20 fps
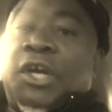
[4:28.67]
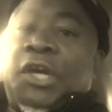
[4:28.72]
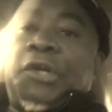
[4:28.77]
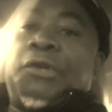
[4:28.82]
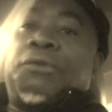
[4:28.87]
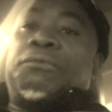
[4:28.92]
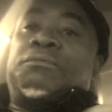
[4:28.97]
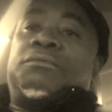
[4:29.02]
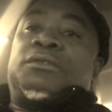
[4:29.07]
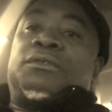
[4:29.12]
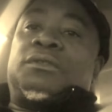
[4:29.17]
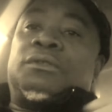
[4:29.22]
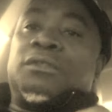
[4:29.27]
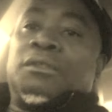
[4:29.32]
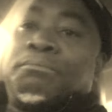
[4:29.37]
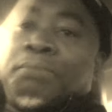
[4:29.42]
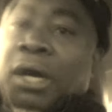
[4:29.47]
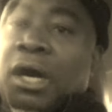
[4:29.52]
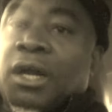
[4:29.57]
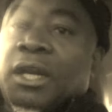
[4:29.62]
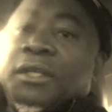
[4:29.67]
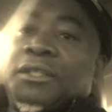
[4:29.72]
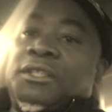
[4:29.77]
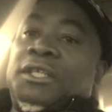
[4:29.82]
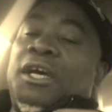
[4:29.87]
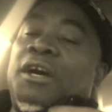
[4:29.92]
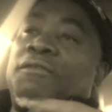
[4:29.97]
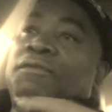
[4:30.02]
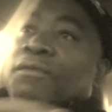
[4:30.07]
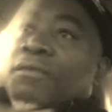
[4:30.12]
the hurt. The bard
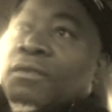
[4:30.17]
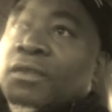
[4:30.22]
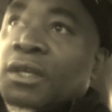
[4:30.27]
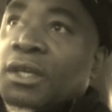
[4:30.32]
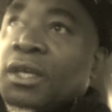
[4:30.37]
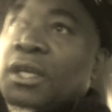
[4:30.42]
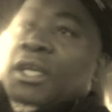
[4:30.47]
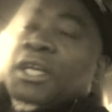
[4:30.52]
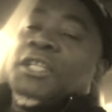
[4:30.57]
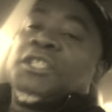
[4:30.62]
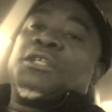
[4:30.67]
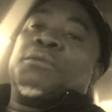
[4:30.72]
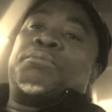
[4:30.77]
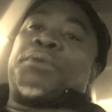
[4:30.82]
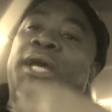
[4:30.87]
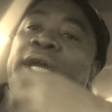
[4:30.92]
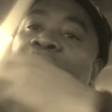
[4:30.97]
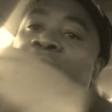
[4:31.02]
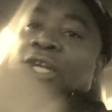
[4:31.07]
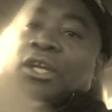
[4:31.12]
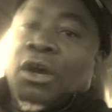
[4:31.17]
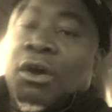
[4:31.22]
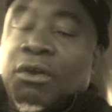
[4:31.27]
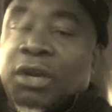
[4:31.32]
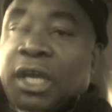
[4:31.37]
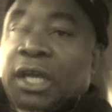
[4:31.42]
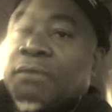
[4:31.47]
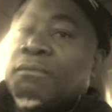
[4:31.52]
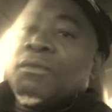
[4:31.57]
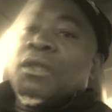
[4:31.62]
itself is the pain and
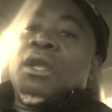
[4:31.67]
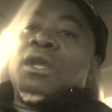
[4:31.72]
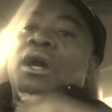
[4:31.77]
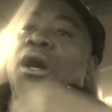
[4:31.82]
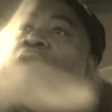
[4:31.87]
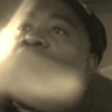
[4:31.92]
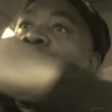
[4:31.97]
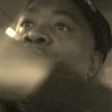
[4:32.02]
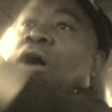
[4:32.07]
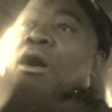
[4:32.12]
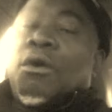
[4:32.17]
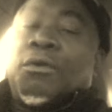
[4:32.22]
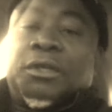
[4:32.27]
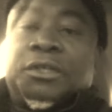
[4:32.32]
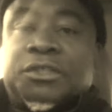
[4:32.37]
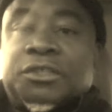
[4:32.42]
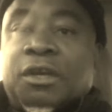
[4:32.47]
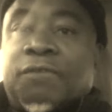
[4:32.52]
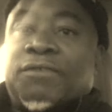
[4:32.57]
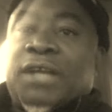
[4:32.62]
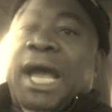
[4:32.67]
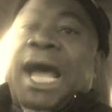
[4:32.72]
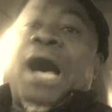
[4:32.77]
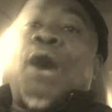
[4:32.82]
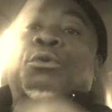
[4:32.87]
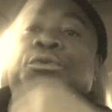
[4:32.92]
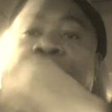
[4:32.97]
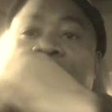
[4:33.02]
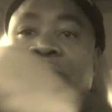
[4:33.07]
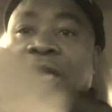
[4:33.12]
all that. All all the stuff, the
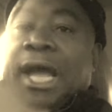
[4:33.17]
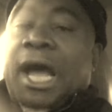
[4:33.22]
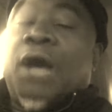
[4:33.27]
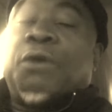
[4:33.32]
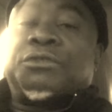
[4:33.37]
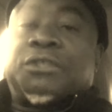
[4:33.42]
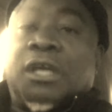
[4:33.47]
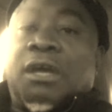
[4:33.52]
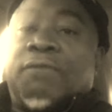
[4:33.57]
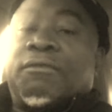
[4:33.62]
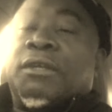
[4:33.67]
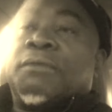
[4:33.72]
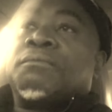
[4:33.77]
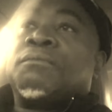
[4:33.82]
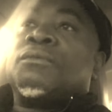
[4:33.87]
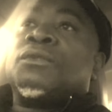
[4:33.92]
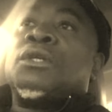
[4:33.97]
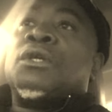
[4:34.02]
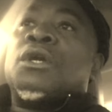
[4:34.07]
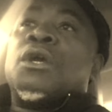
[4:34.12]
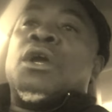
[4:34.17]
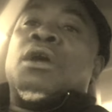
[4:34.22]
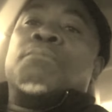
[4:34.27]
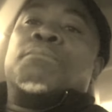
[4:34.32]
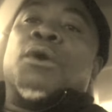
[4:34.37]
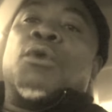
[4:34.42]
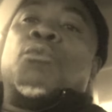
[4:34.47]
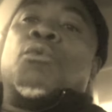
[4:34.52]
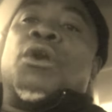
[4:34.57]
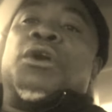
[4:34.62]
house, the house of it.
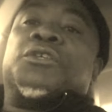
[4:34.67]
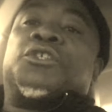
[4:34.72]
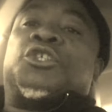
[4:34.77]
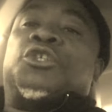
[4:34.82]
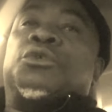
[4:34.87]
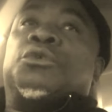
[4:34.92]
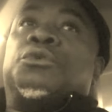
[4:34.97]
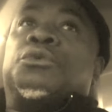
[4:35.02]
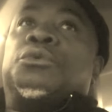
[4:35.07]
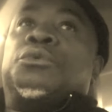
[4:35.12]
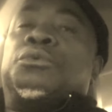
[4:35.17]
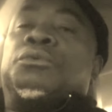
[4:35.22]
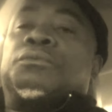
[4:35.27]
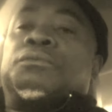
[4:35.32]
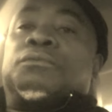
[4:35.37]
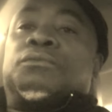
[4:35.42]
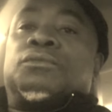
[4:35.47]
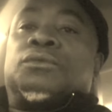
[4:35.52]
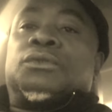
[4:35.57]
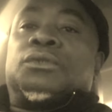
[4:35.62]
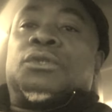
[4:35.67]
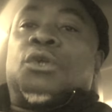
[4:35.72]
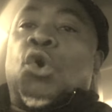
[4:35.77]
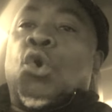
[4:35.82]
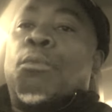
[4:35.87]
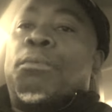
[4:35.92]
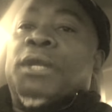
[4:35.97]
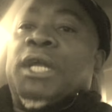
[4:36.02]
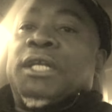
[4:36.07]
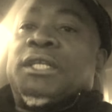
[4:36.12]
But once you
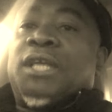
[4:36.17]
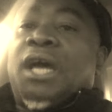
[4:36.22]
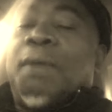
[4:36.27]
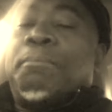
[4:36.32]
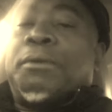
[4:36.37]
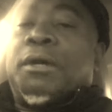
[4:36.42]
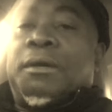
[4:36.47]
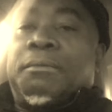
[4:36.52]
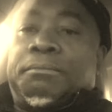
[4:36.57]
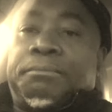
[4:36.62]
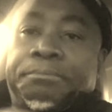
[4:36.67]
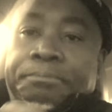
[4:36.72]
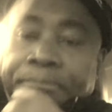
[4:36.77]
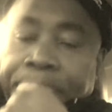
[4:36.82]
open that top up,